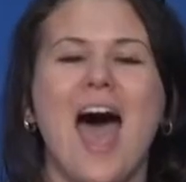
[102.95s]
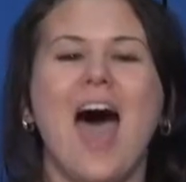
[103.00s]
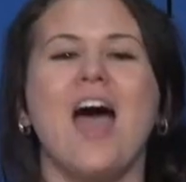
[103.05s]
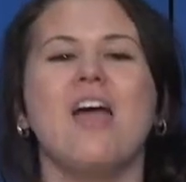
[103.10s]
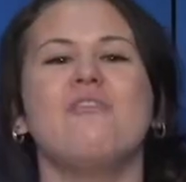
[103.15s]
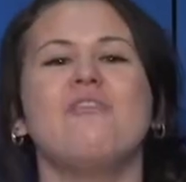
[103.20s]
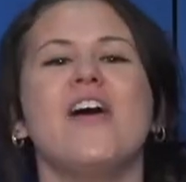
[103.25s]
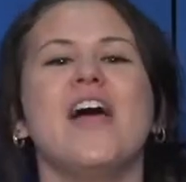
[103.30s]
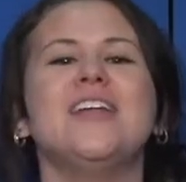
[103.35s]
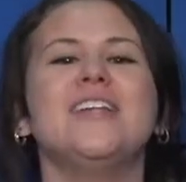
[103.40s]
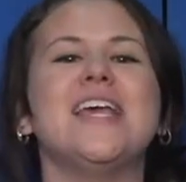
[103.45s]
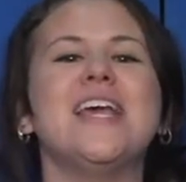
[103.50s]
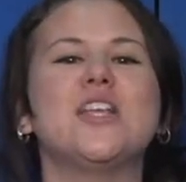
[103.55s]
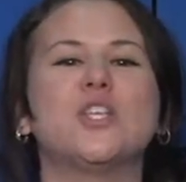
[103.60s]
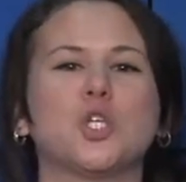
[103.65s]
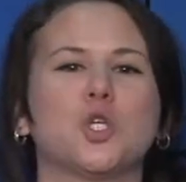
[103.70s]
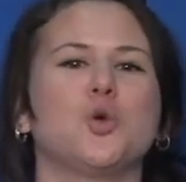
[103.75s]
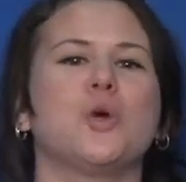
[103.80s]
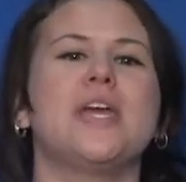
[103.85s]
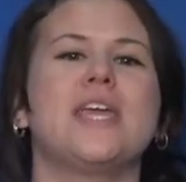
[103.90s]
I find it
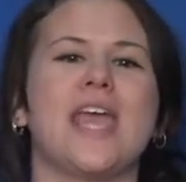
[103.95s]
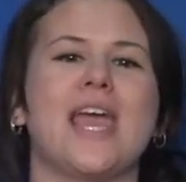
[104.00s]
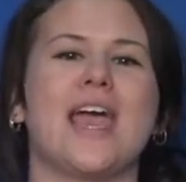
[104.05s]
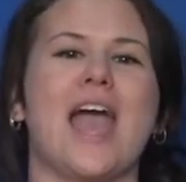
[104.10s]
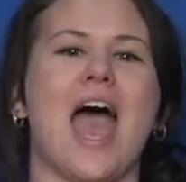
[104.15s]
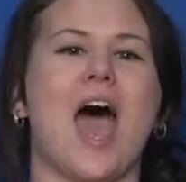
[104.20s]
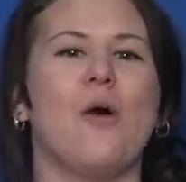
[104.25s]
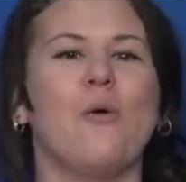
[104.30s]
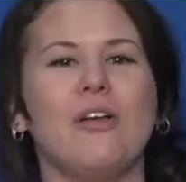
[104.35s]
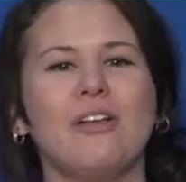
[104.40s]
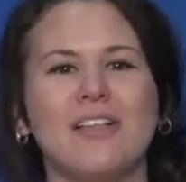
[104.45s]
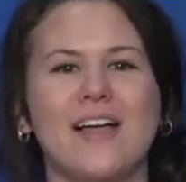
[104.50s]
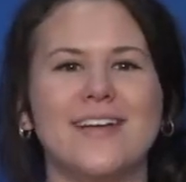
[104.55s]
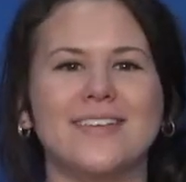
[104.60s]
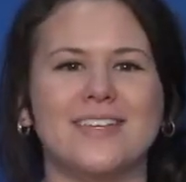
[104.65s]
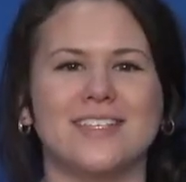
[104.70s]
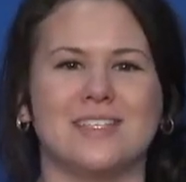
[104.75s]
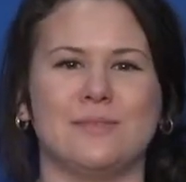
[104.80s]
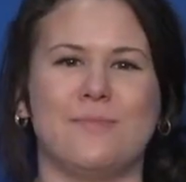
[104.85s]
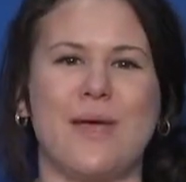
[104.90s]
intriguing how we like
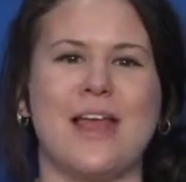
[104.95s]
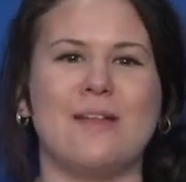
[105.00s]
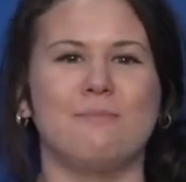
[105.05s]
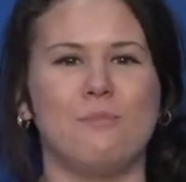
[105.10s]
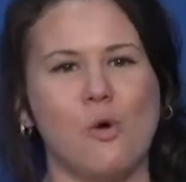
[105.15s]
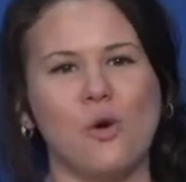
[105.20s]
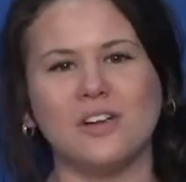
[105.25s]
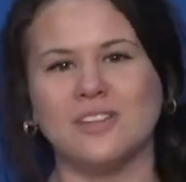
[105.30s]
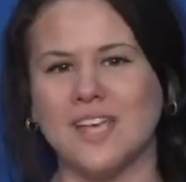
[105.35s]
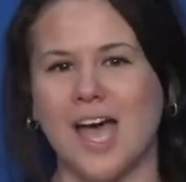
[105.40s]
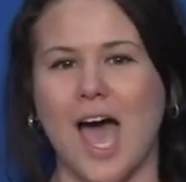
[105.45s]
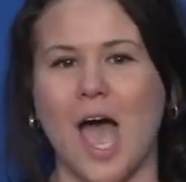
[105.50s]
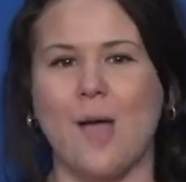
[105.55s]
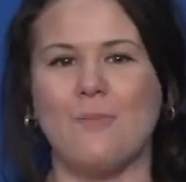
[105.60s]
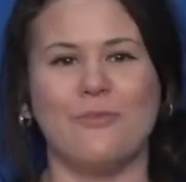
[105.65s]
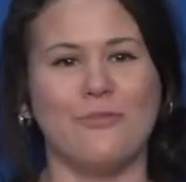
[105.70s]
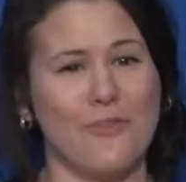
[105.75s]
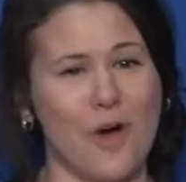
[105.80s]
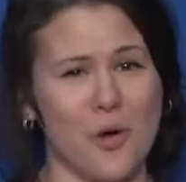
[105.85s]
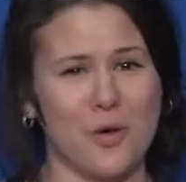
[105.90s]
to spend more
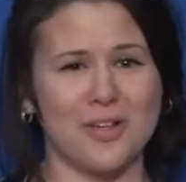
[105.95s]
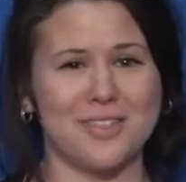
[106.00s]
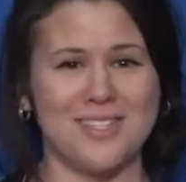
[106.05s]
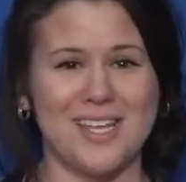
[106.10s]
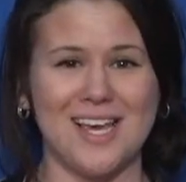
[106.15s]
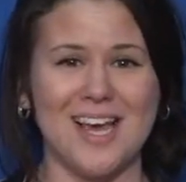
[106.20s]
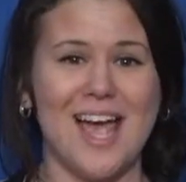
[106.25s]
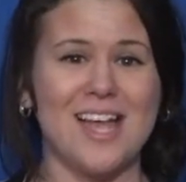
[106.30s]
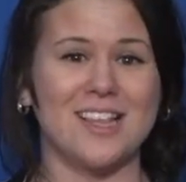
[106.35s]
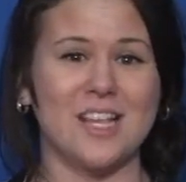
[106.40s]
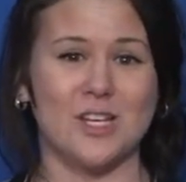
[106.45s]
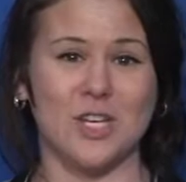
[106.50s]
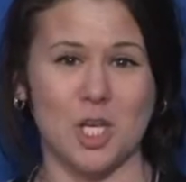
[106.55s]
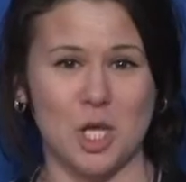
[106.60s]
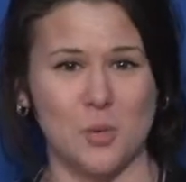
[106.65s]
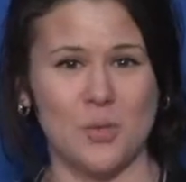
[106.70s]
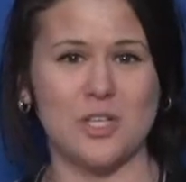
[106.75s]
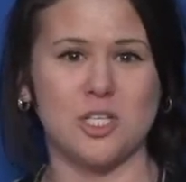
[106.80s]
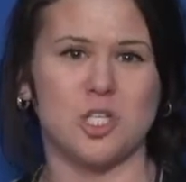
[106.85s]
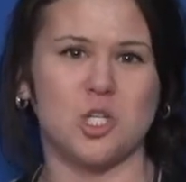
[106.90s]
time focusing on the
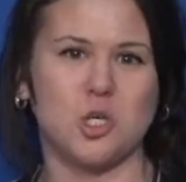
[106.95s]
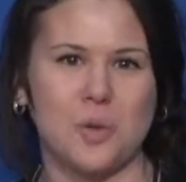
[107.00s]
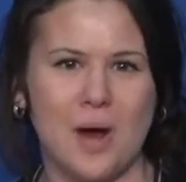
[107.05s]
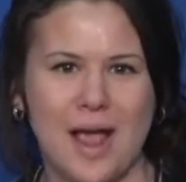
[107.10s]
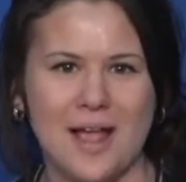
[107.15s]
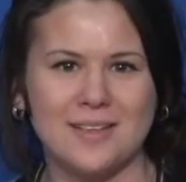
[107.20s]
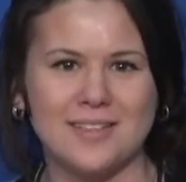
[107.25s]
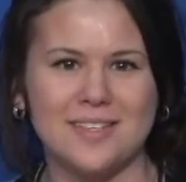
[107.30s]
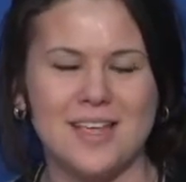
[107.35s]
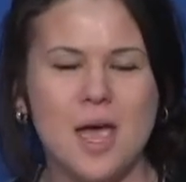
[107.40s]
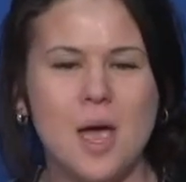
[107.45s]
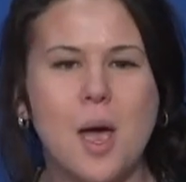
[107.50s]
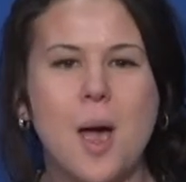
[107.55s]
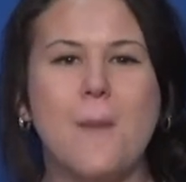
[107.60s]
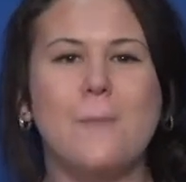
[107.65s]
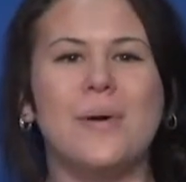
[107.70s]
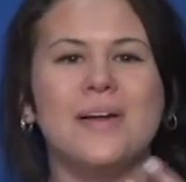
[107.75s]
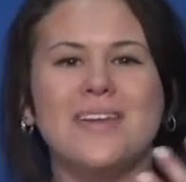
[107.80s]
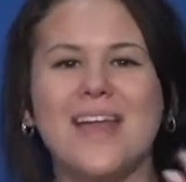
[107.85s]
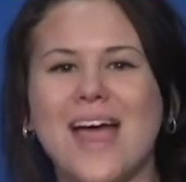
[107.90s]
newest trends,
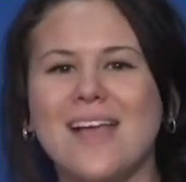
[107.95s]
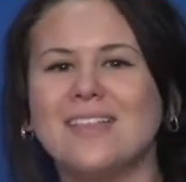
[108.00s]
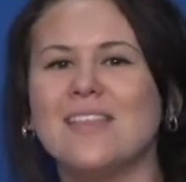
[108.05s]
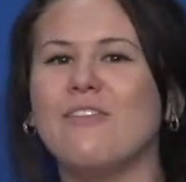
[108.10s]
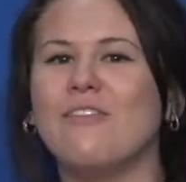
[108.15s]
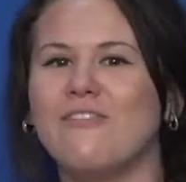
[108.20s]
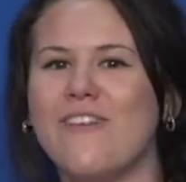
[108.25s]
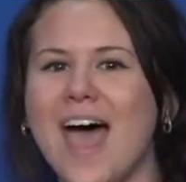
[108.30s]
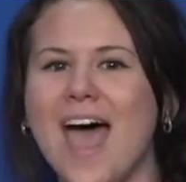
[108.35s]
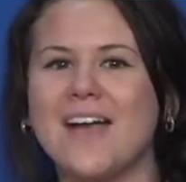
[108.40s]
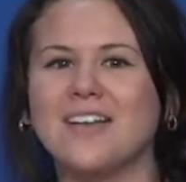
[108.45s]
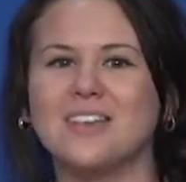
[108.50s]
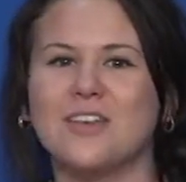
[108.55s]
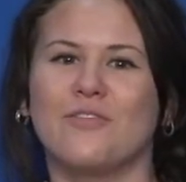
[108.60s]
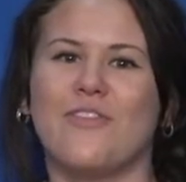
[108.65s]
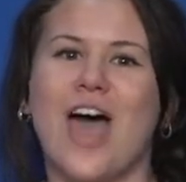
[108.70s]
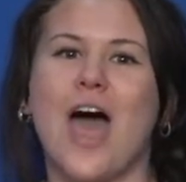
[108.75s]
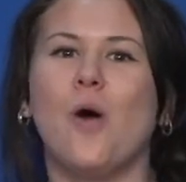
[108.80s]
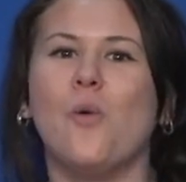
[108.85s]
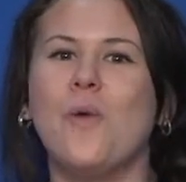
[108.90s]
but not the fact of
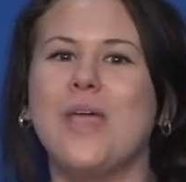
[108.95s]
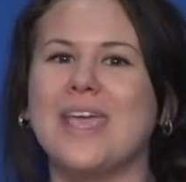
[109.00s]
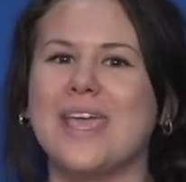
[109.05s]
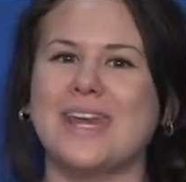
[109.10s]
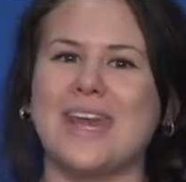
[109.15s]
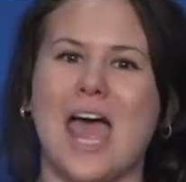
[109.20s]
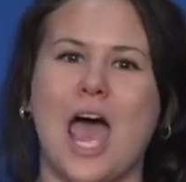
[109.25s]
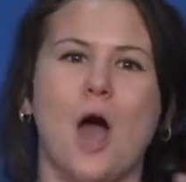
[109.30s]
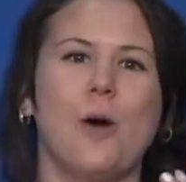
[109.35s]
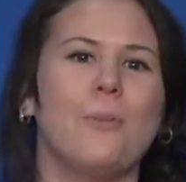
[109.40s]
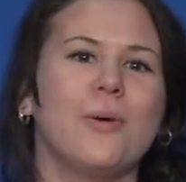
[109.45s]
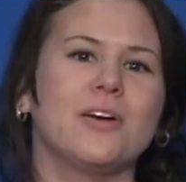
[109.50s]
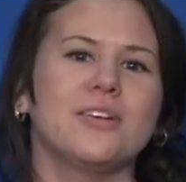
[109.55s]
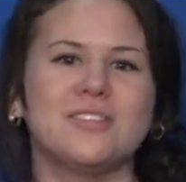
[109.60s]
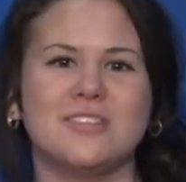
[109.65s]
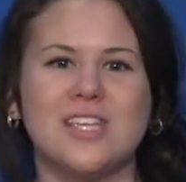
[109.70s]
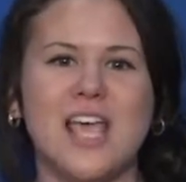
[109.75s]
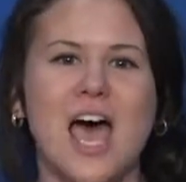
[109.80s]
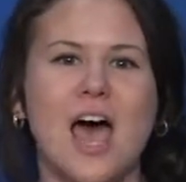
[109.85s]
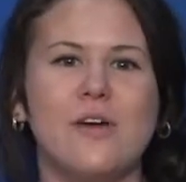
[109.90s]
how we can help
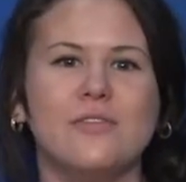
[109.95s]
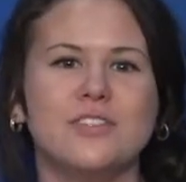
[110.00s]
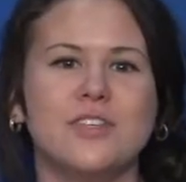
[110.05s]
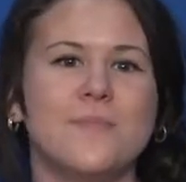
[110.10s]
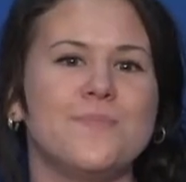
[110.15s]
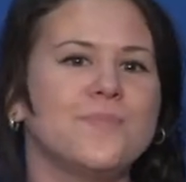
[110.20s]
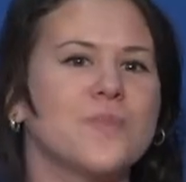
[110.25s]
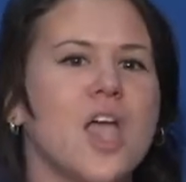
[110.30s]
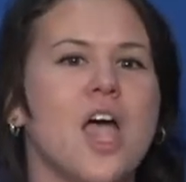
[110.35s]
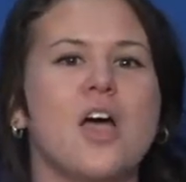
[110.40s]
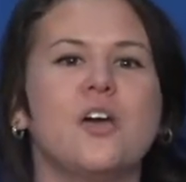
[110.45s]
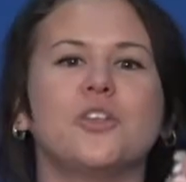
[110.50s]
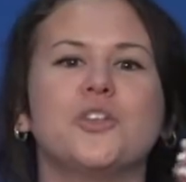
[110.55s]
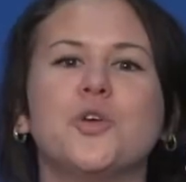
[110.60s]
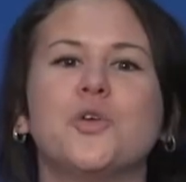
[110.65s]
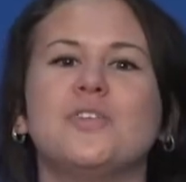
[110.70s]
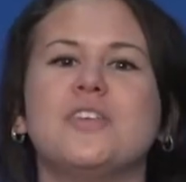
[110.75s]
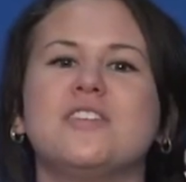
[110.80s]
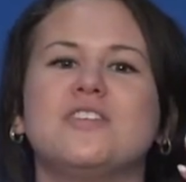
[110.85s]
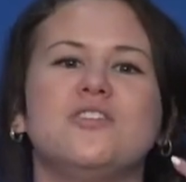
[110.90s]
ourselves
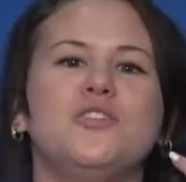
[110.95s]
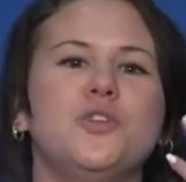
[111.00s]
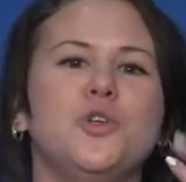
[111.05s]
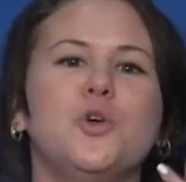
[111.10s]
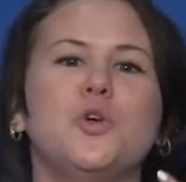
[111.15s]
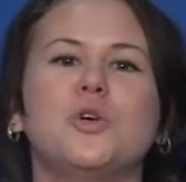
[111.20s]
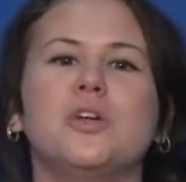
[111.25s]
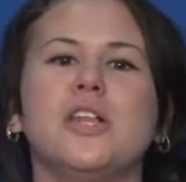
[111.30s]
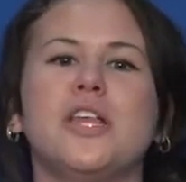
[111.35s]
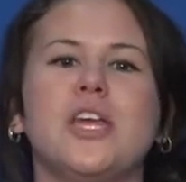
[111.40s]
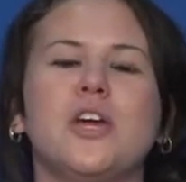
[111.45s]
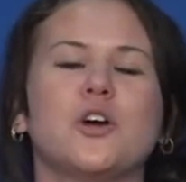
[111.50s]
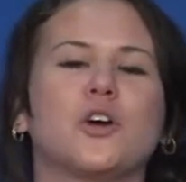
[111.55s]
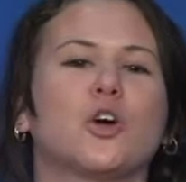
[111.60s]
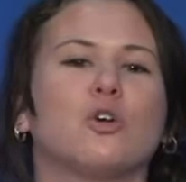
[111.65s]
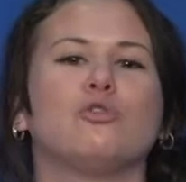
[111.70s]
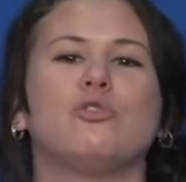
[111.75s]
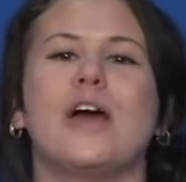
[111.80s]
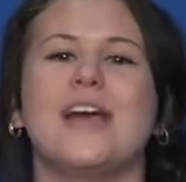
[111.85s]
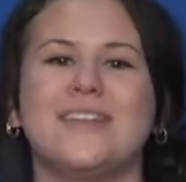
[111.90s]
through this nuclear
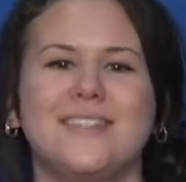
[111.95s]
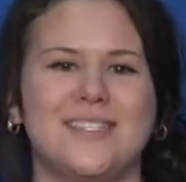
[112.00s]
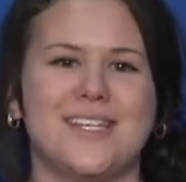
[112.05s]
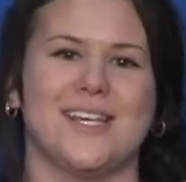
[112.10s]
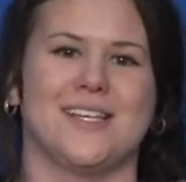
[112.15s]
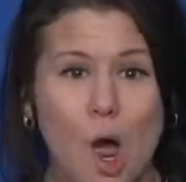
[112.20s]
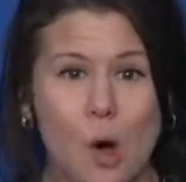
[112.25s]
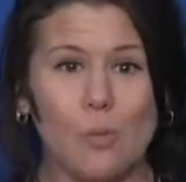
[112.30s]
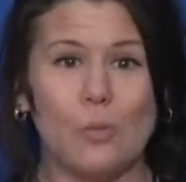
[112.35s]
crisis.